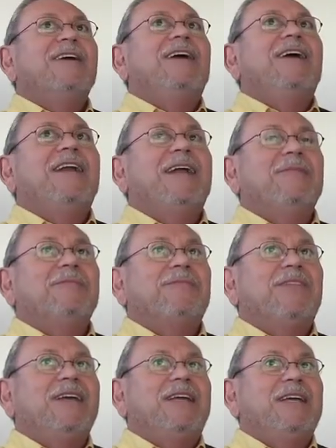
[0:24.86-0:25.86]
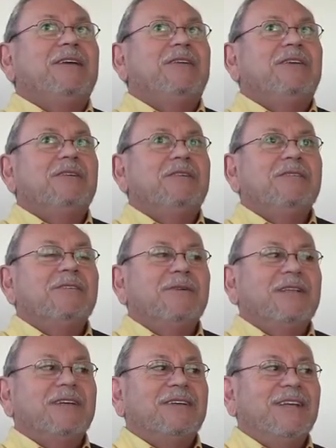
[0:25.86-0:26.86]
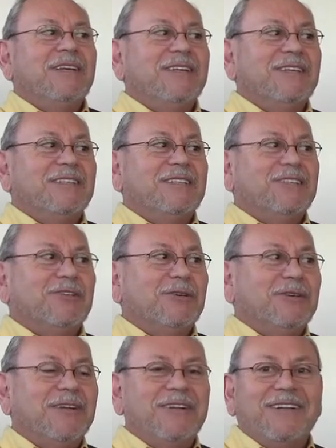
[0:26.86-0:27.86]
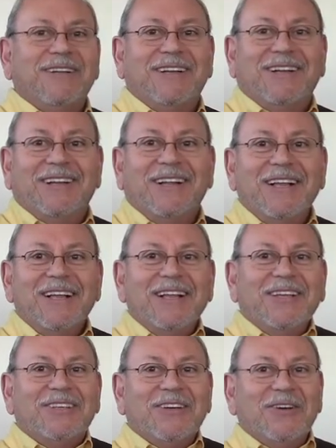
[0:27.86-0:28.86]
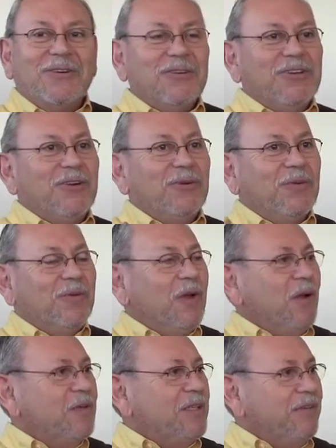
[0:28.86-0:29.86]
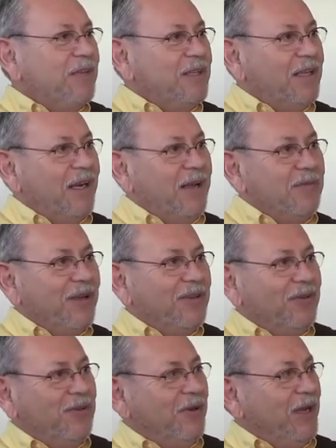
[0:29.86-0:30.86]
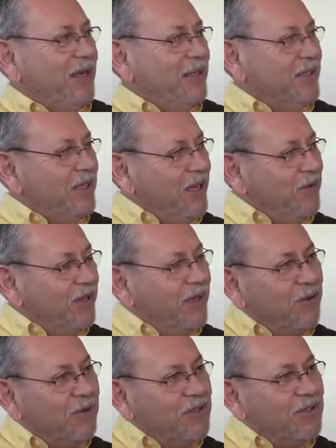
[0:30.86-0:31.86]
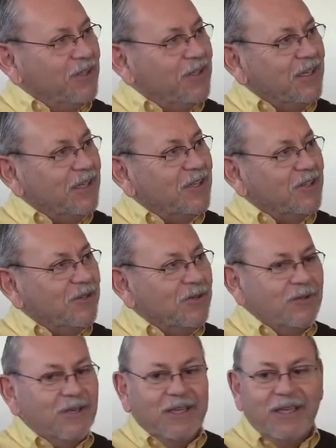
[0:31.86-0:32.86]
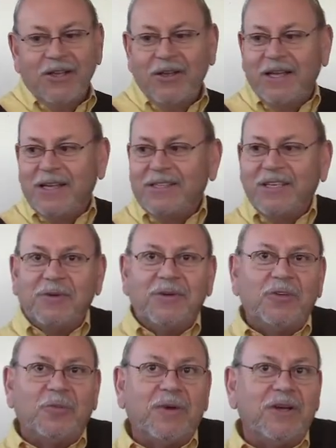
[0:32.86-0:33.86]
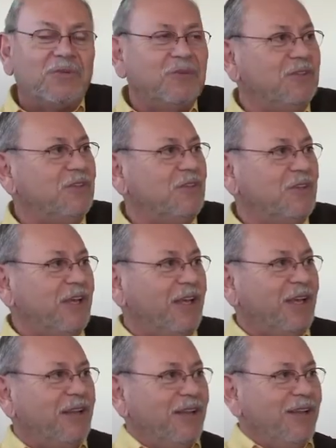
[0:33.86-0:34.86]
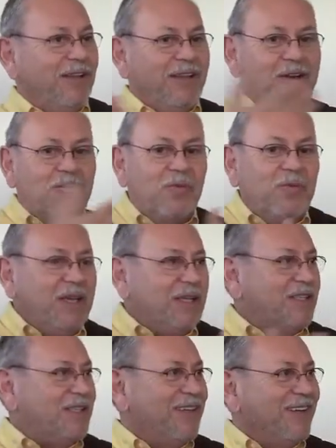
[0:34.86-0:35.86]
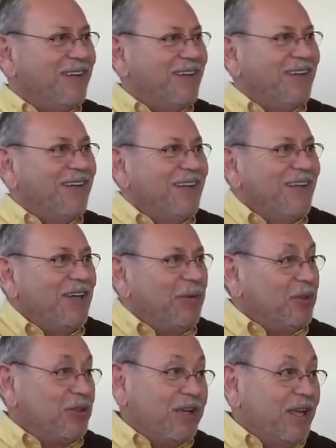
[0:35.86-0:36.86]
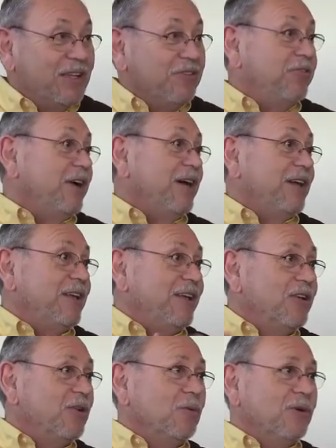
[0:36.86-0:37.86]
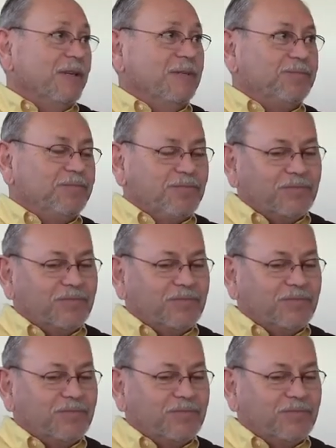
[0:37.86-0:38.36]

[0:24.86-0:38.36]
And I'm thinking, you don't know what they're telling us at school. So, you know, we always have that dilemma. You got to say what they want you to say in school, and then you got to say what your parents want you to say, and they don't mix. But you can't defy either one.